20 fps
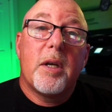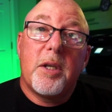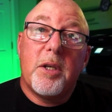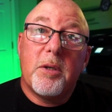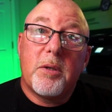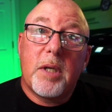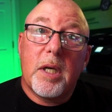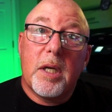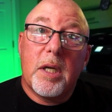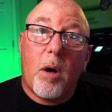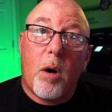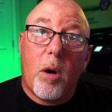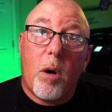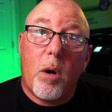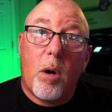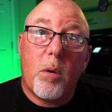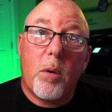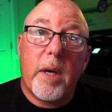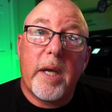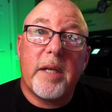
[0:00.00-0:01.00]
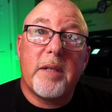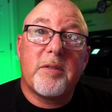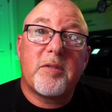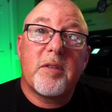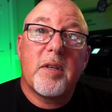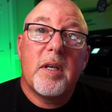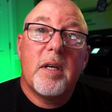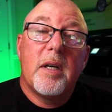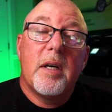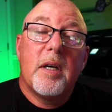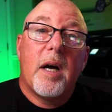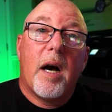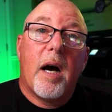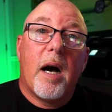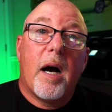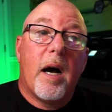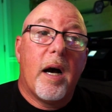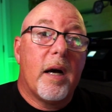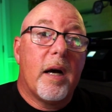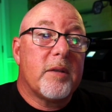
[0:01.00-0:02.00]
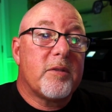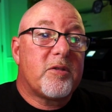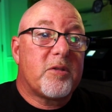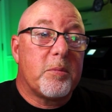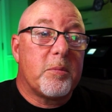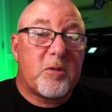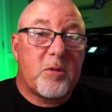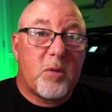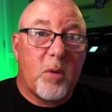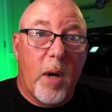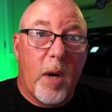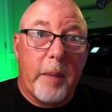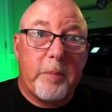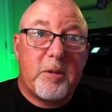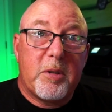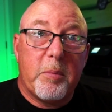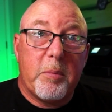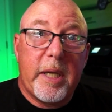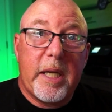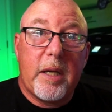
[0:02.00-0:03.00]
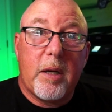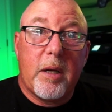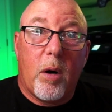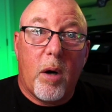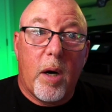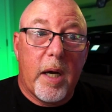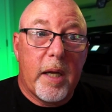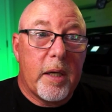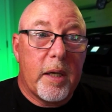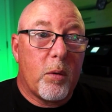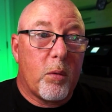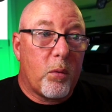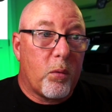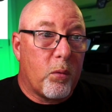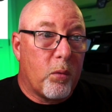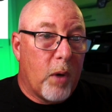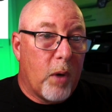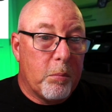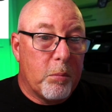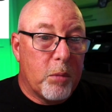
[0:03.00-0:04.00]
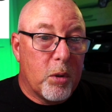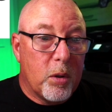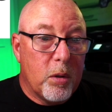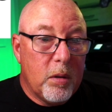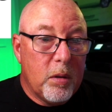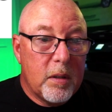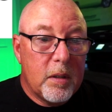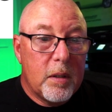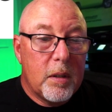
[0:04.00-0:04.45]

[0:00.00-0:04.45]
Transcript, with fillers: You can always uh, subscribe to me on Rumble.